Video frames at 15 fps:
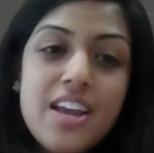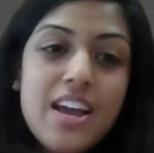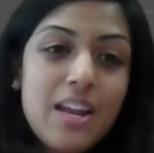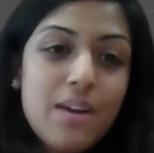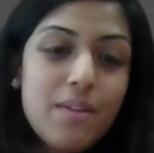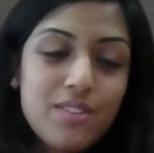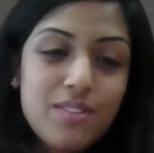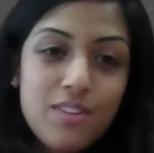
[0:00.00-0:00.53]

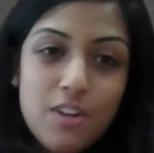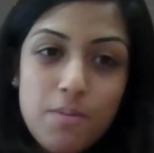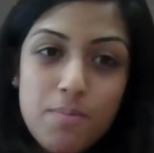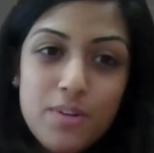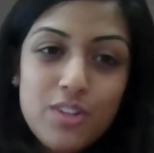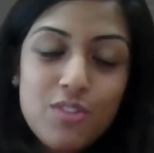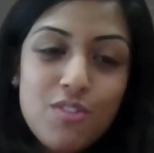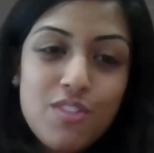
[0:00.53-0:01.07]
and I was going to
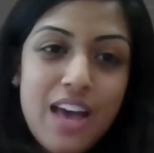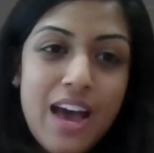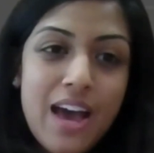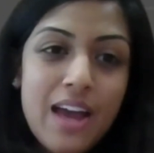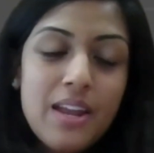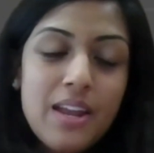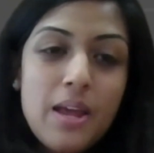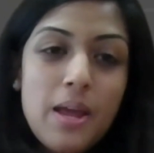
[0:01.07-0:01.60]
pursue
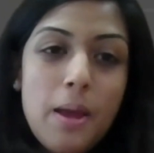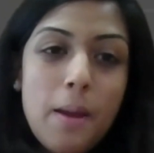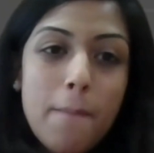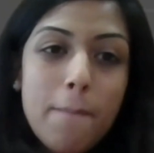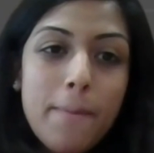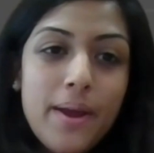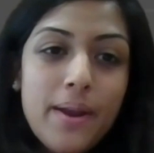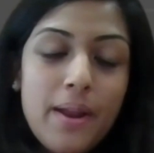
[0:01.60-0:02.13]
that.
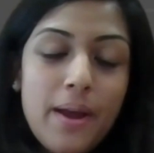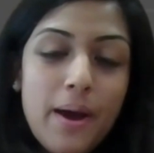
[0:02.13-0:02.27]
But